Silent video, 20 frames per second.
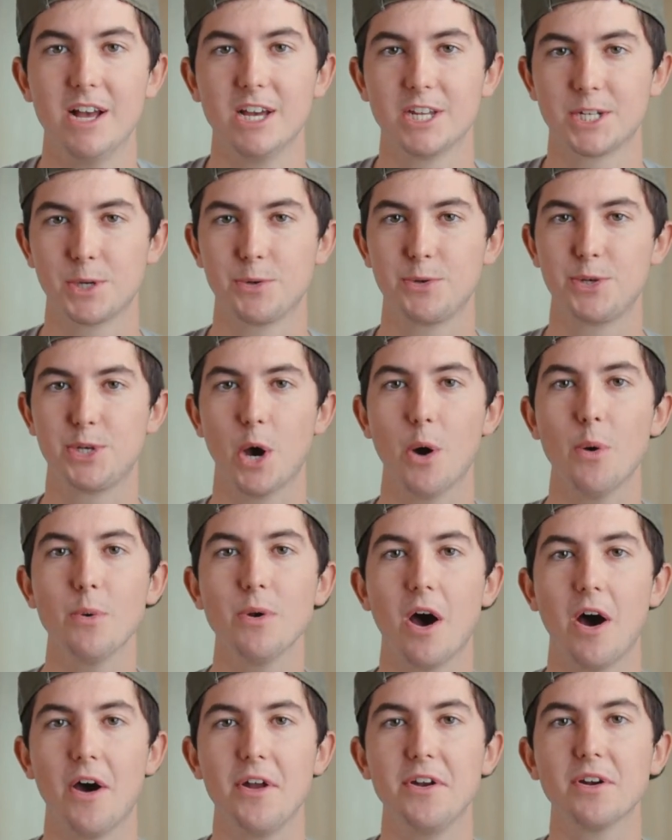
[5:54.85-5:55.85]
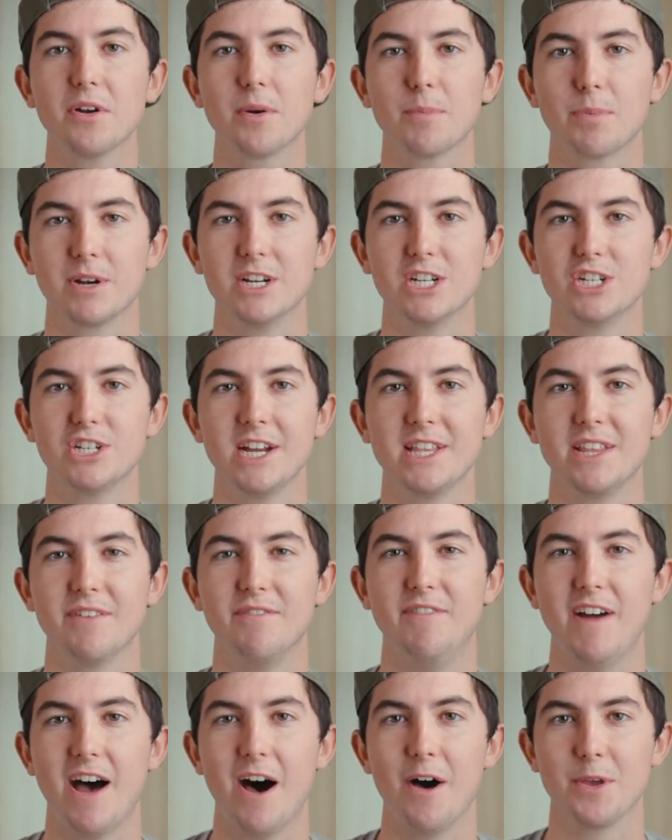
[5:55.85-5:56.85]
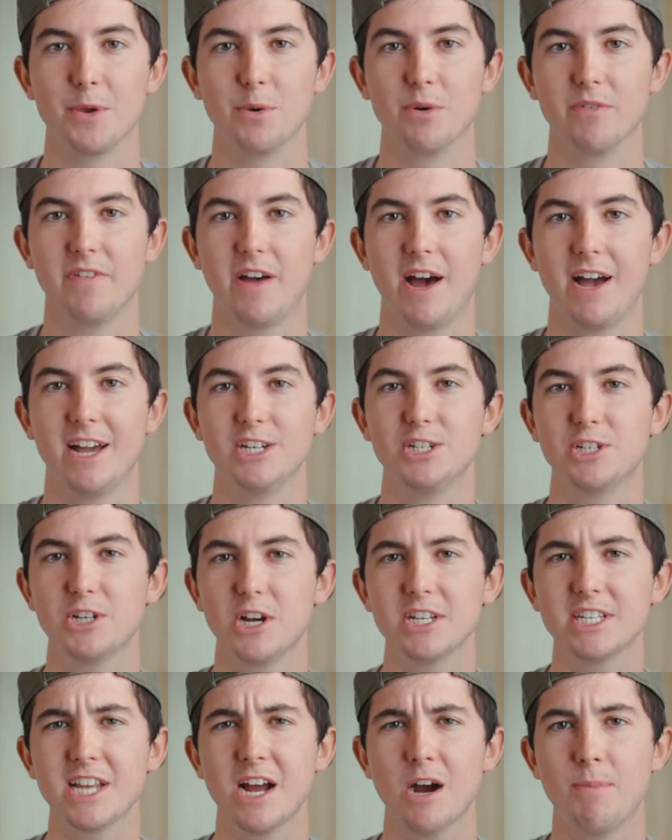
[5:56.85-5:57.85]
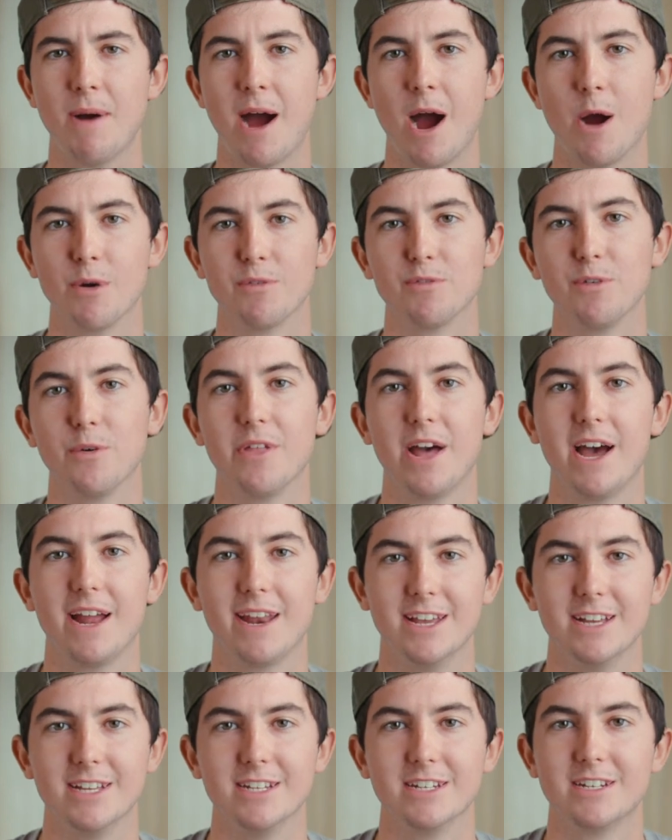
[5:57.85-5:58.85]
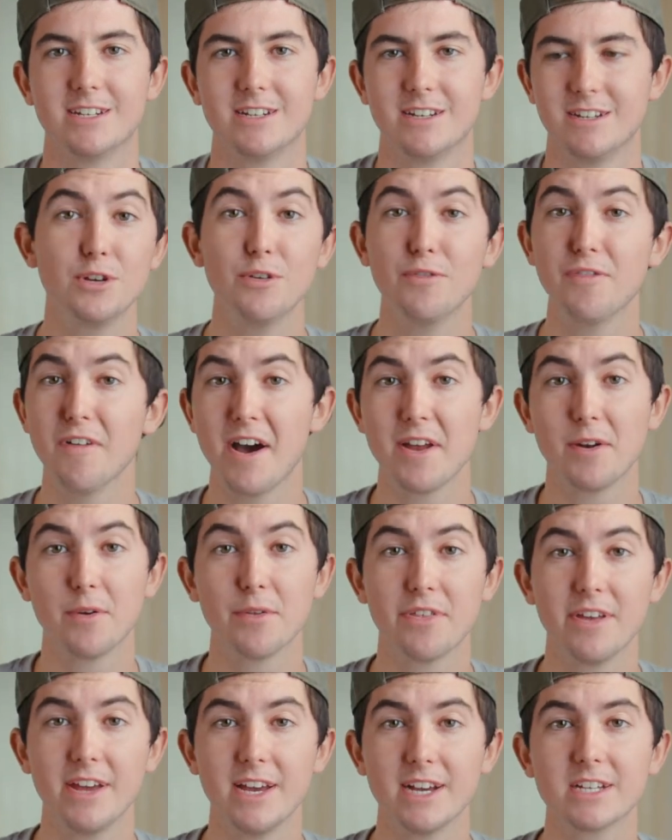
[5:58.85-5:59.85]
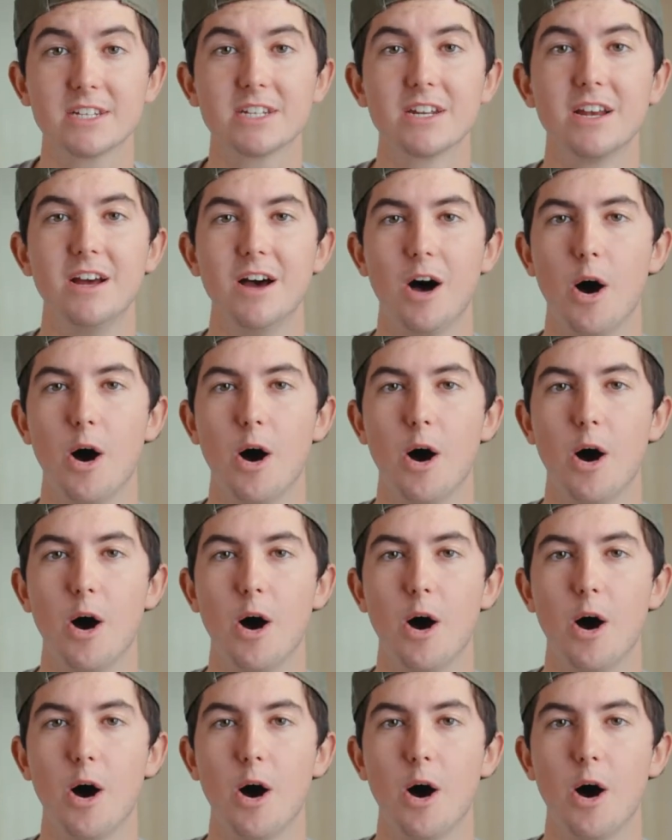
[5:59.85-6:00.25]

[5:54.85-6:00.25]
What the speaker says: So don't underappreciate the value of that and just how powerful that is. Two final things.